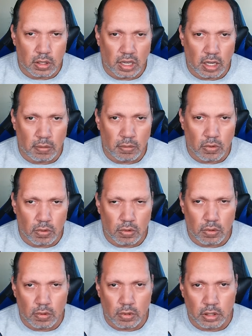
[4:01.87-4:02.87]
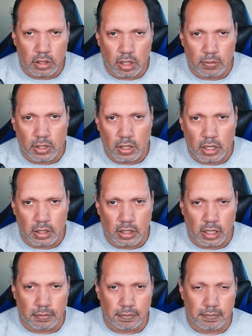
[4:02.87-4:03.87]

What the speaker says: time or something like that.